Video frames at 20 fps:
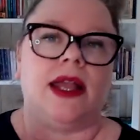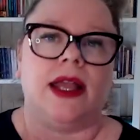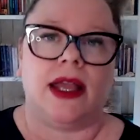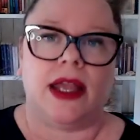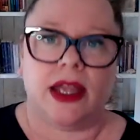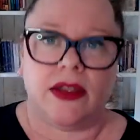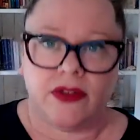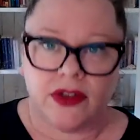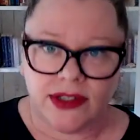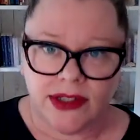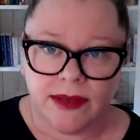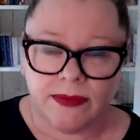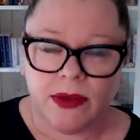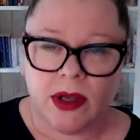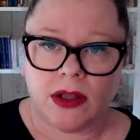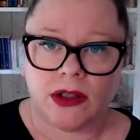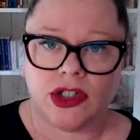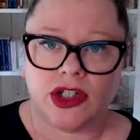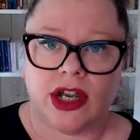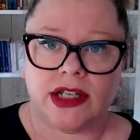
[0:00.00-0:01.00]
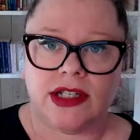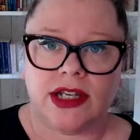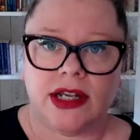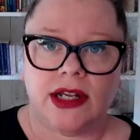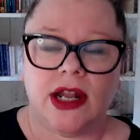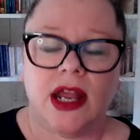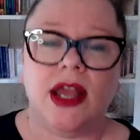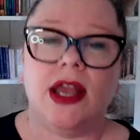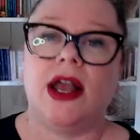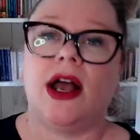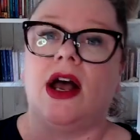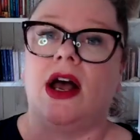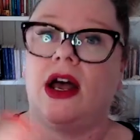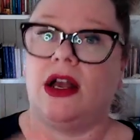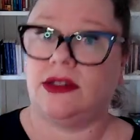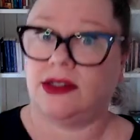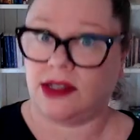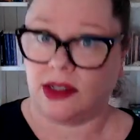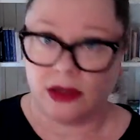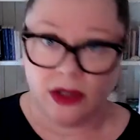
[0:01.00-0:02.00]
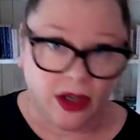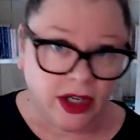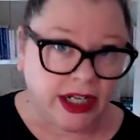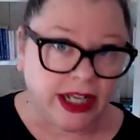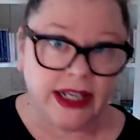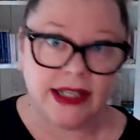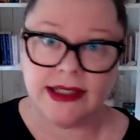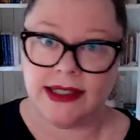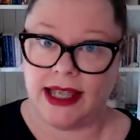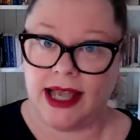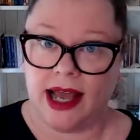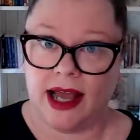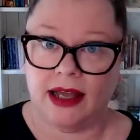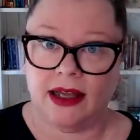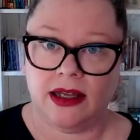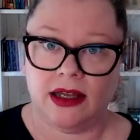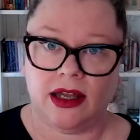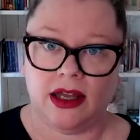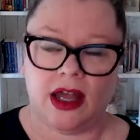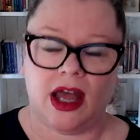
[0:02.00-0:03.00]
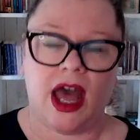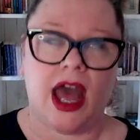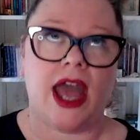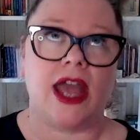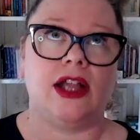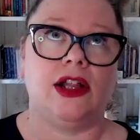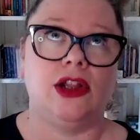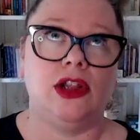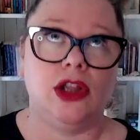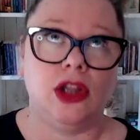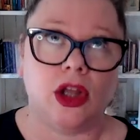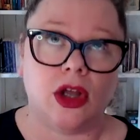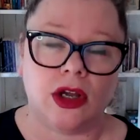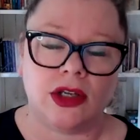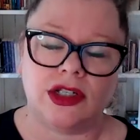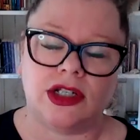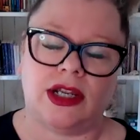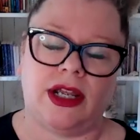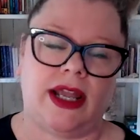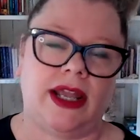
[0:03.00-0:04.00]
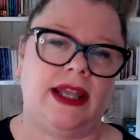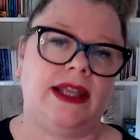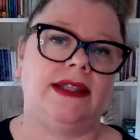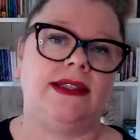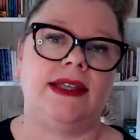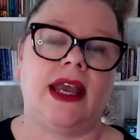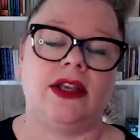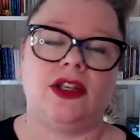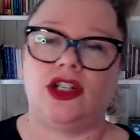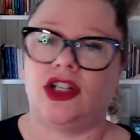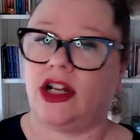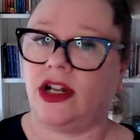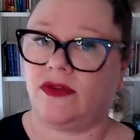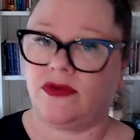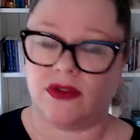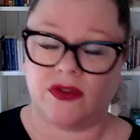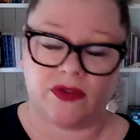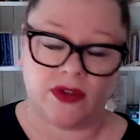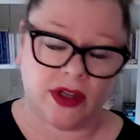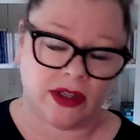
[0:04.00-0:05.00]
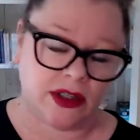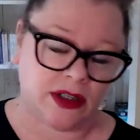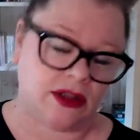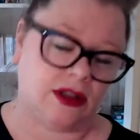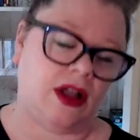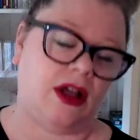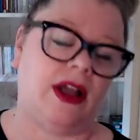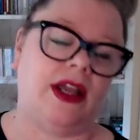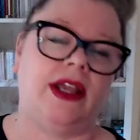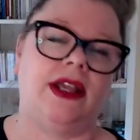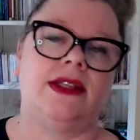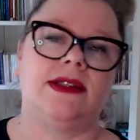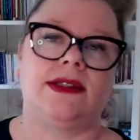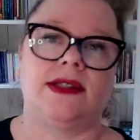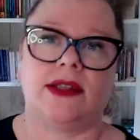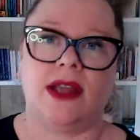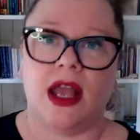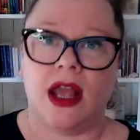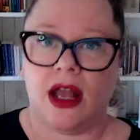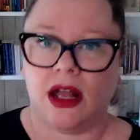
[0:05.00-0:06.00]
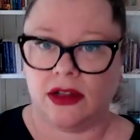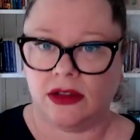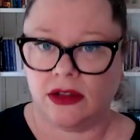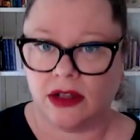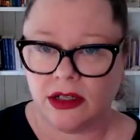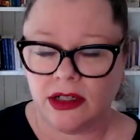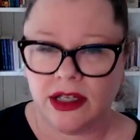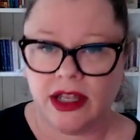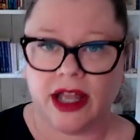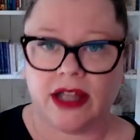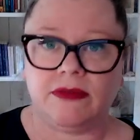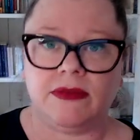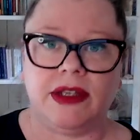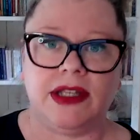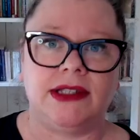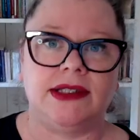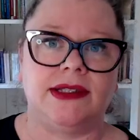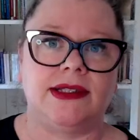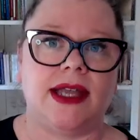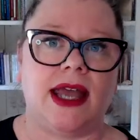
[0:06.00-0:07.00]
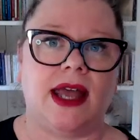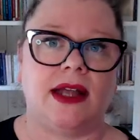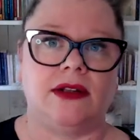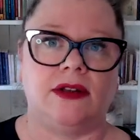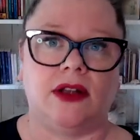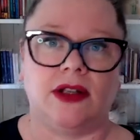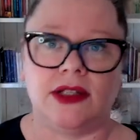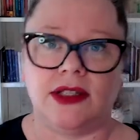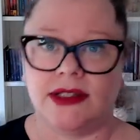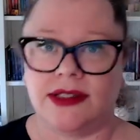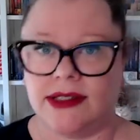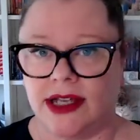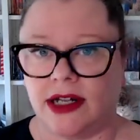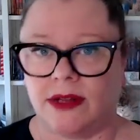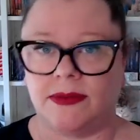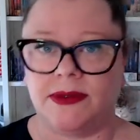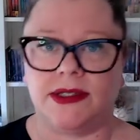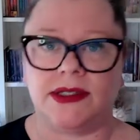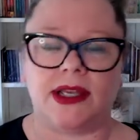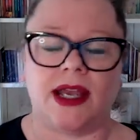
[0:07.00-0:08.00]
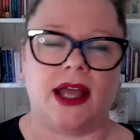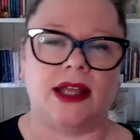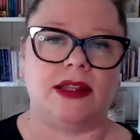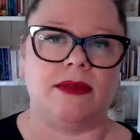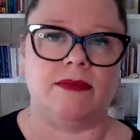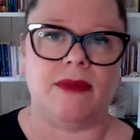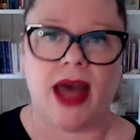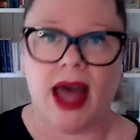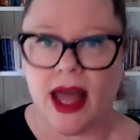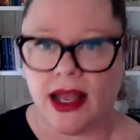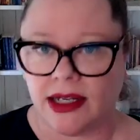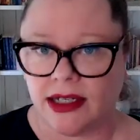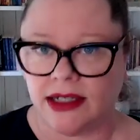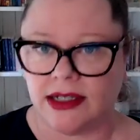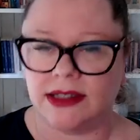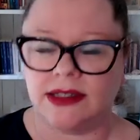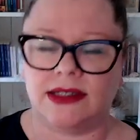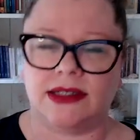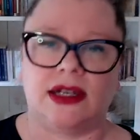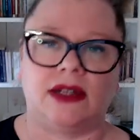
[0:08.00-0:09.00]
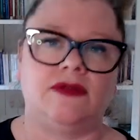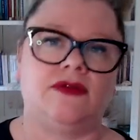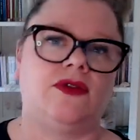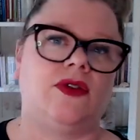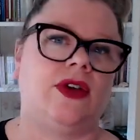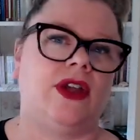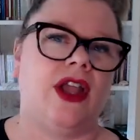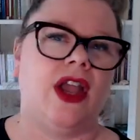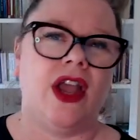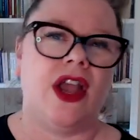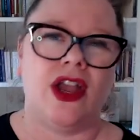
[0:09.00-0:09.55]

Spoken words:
If you're subcontracting, it's a lot easier. A lot easier. You don't have to find the clients. A lot of the admin's done, a lot of the setup's done, the marketing's done for you.